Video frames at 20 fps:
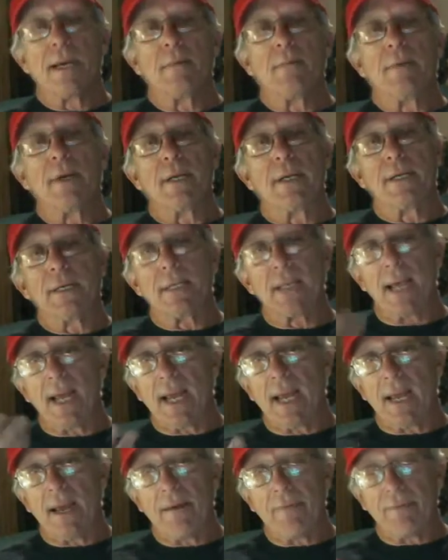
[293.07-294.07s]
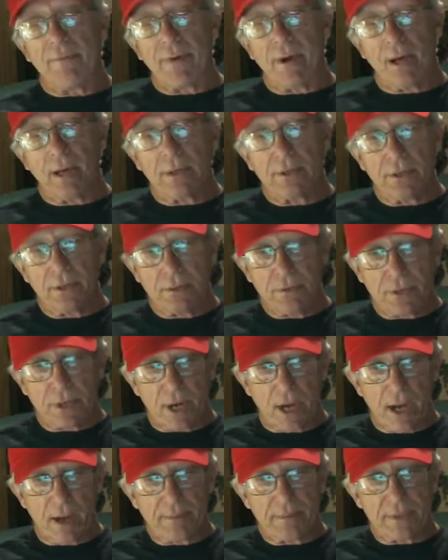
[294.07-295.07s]
because I have two
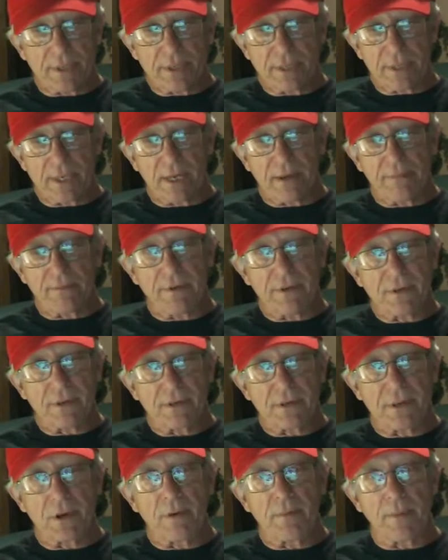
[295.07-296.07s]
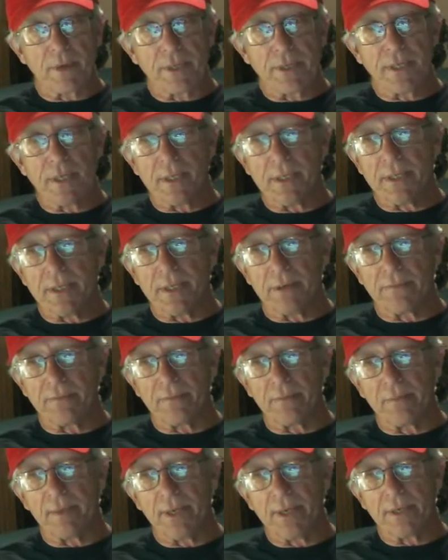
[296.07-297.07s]
jobs and stuff, it's so much easier for
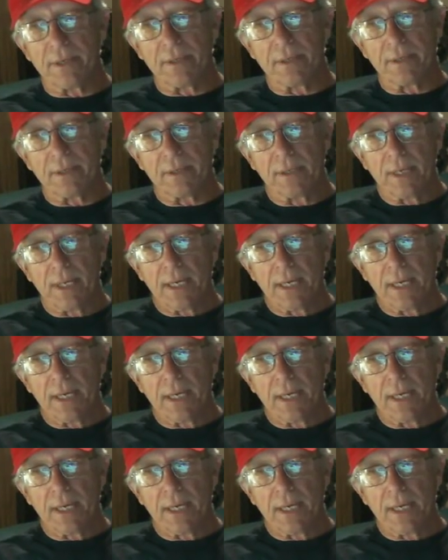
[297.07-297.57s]
me to